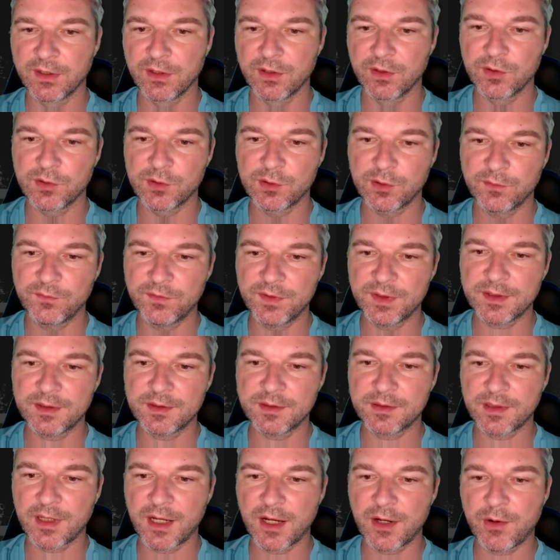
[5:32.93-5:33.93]
So this is
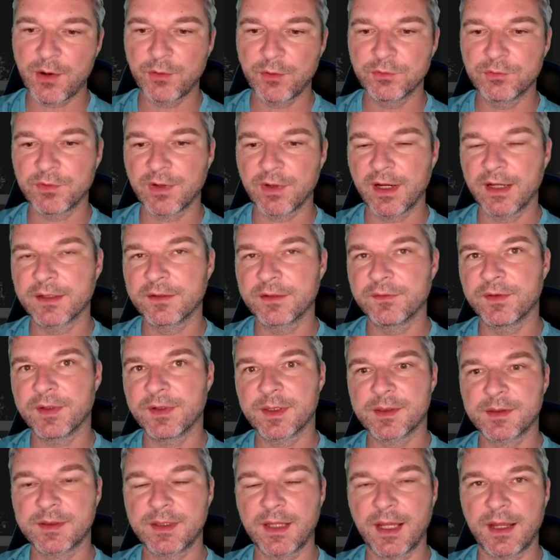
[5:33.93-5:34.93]
how I would write
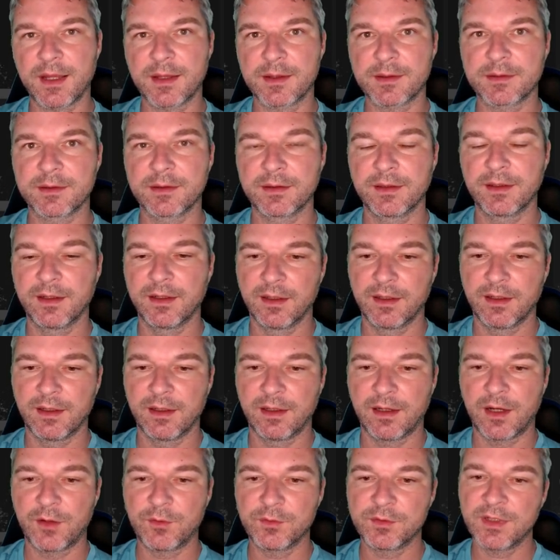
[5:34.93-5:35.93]
this test.
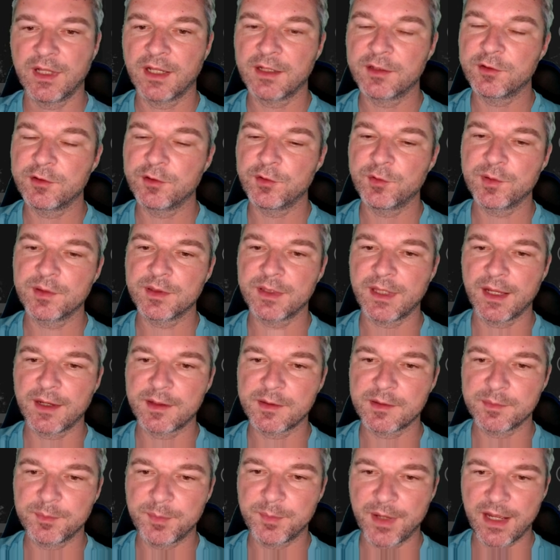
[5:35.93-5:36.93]
I would not use
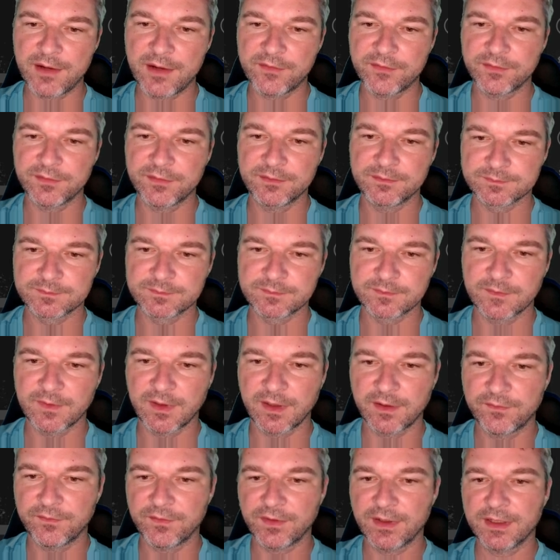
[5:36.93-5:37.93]
XPath.
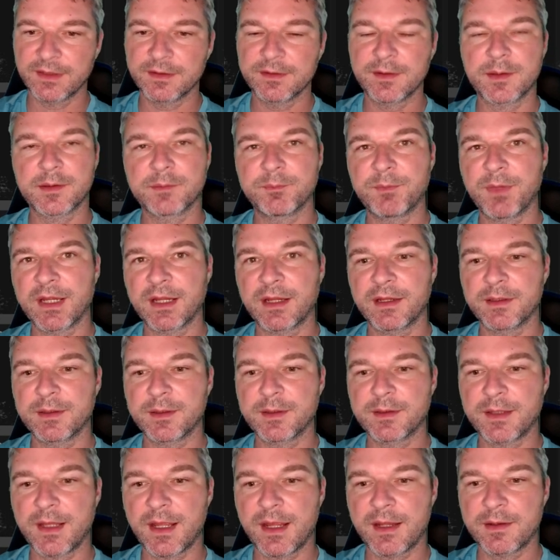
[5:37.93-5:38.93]
I think it doesn't make any
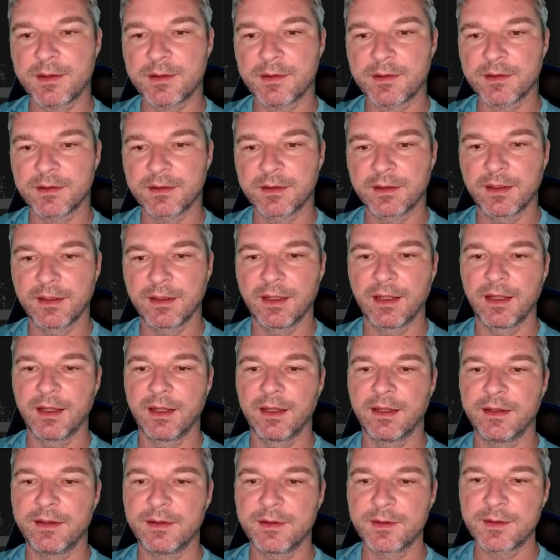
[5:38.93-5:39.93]
sense.
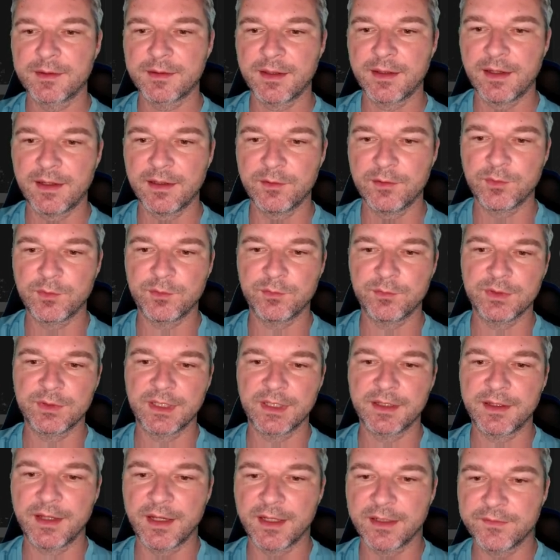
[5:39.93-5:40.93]
Instead, we want to
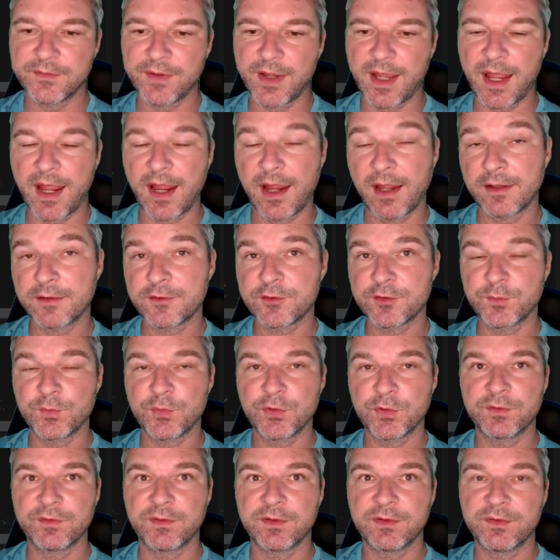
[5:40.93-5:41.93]
get the
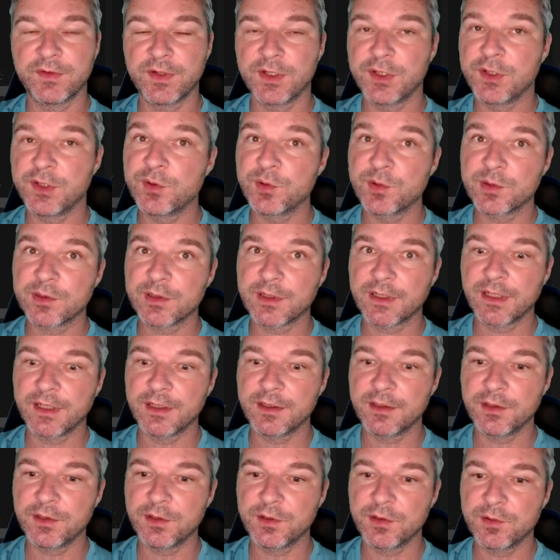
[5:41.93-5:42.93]
attribute that the user can
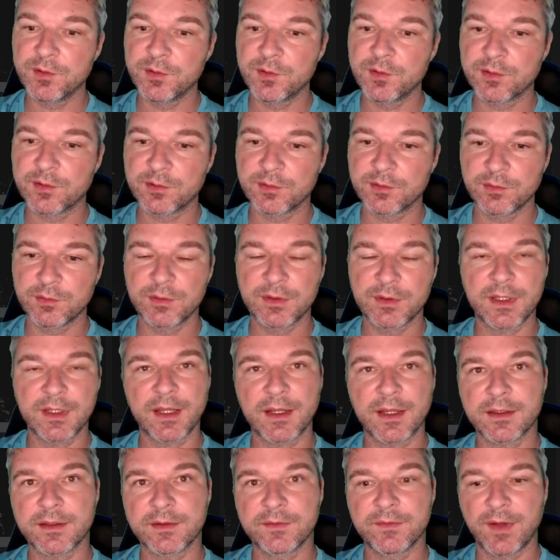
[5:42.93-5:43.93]
use to
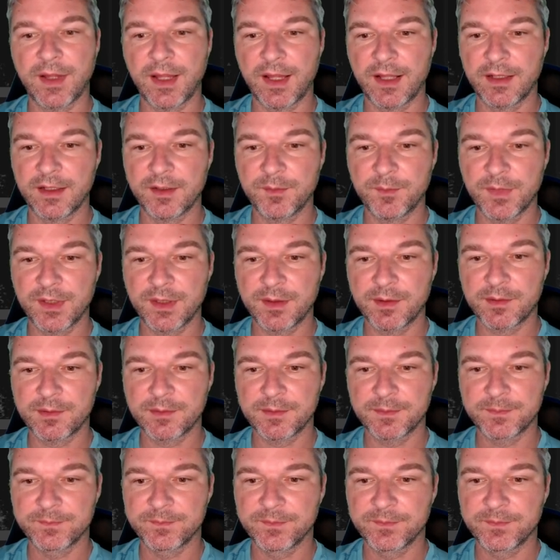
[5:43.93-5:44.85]
get the elements